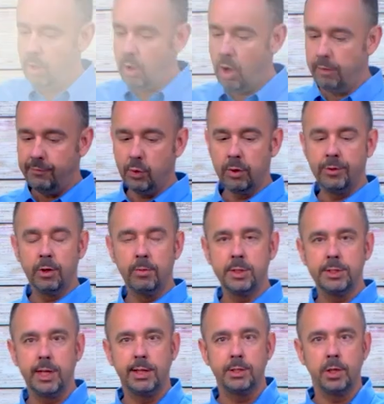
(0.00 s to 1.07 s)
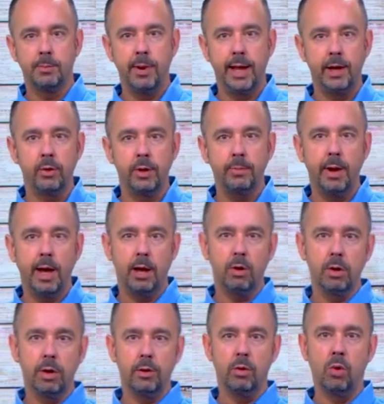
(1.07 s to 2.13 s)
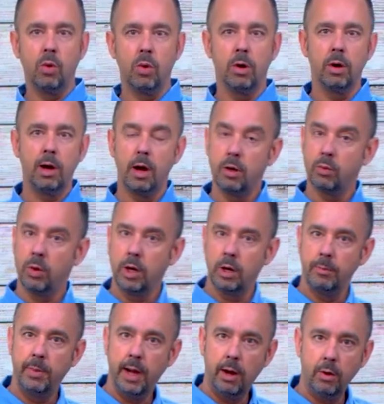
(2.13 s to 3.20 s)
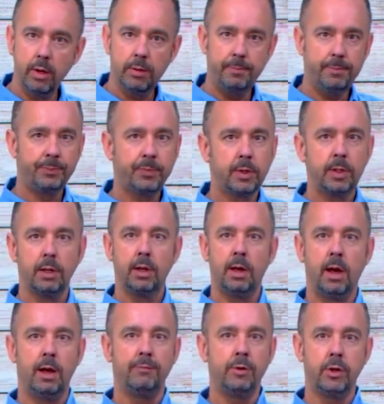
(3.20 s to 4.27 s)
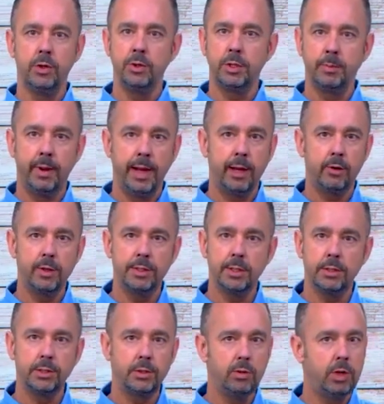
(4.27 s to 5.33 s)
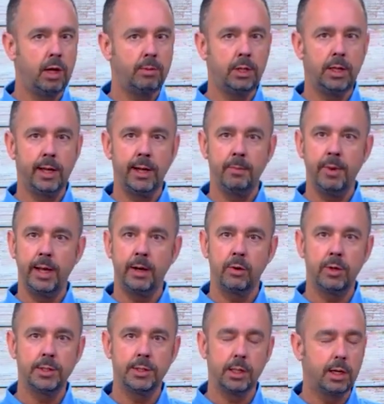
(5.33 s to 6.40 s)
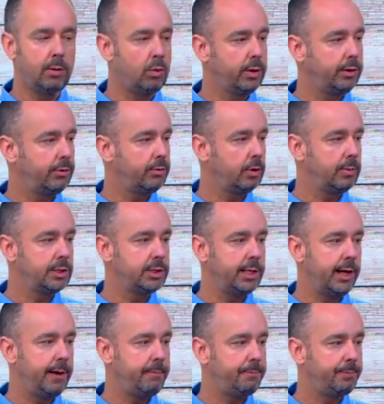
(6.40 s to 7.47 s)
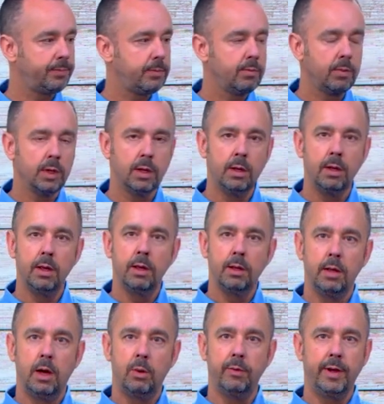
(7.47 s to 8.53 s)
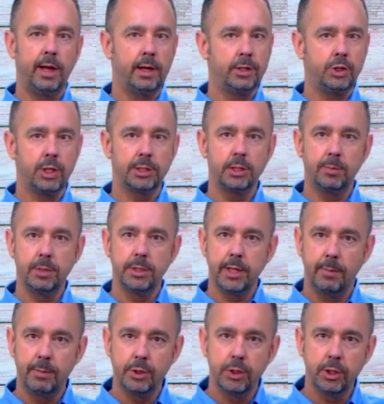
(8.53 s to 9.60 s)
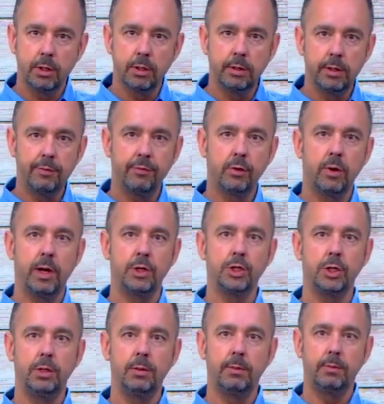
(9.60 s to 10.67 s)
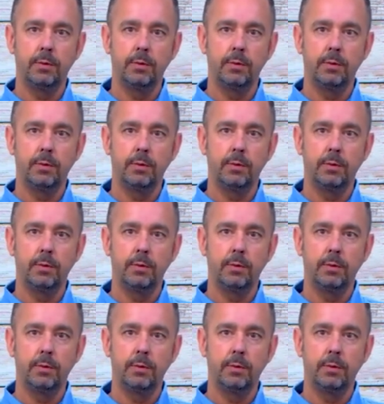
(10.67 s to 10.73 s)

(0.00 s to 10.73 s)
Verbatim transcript: All four thermostats are battery powered or hardwired powered. Uh, if you're using batteries, it's two AA batteries that come with the thermostat. Uh, we've got an adjustable temperature differential.